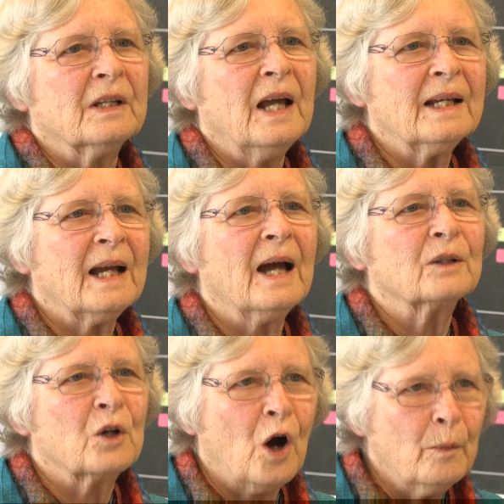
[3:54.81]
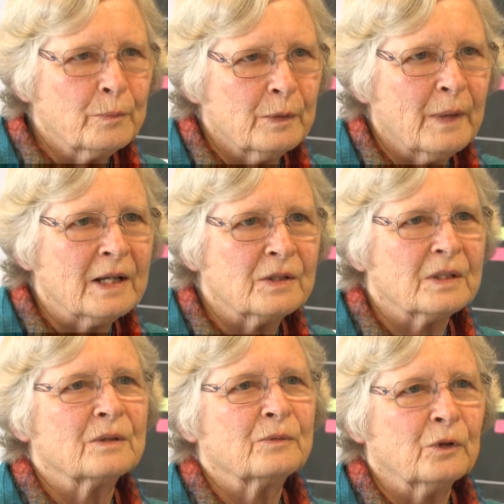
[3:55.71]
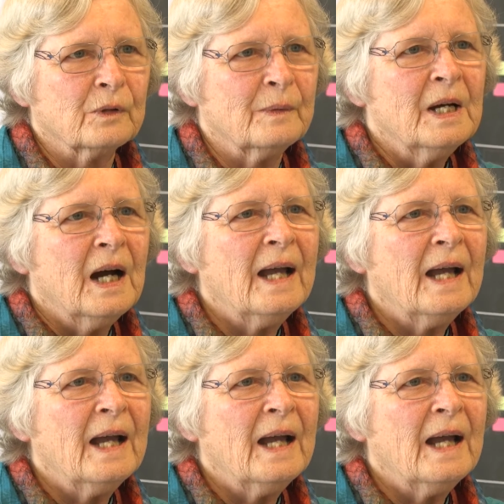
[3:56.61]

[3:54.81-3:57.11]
and I can't compromise this for them.